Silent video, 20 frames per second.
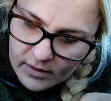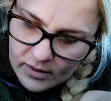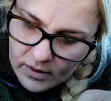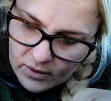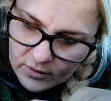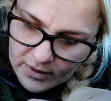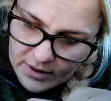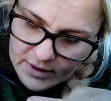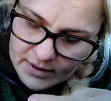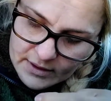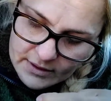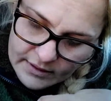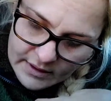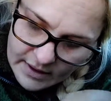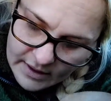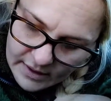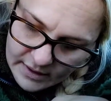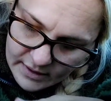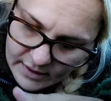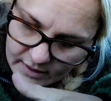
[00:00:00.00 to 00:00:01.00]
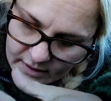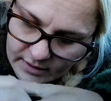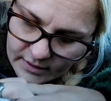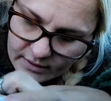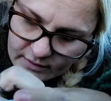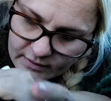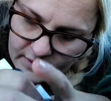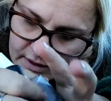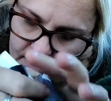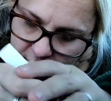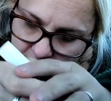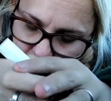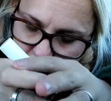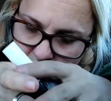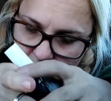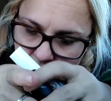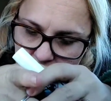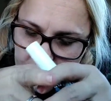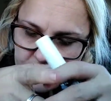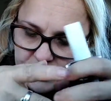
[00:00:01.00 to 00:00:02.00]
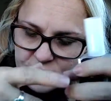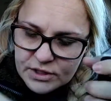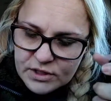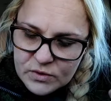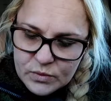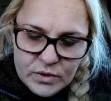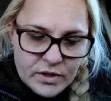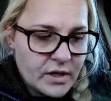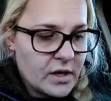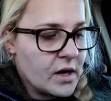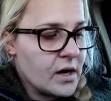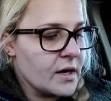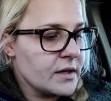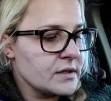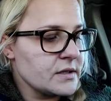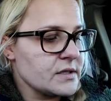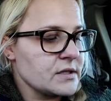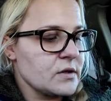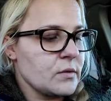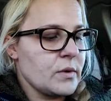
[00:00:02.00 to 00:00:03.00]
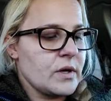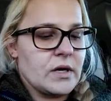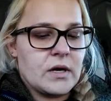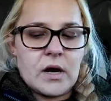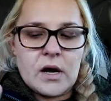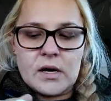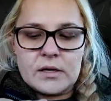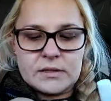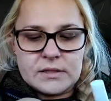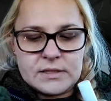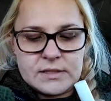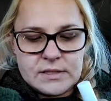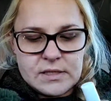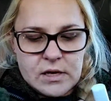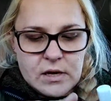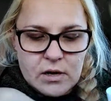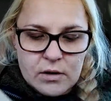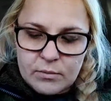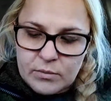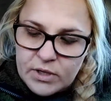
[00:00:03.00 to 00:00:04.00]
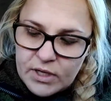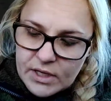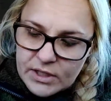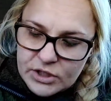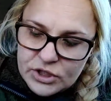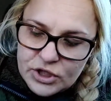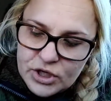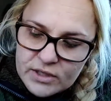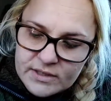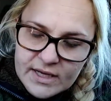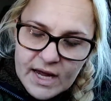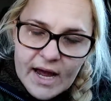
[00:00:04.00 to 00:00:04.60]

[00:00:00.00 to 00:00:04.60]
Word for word: Alright, and then the nail polishes we got. So we got some Kiss Gels.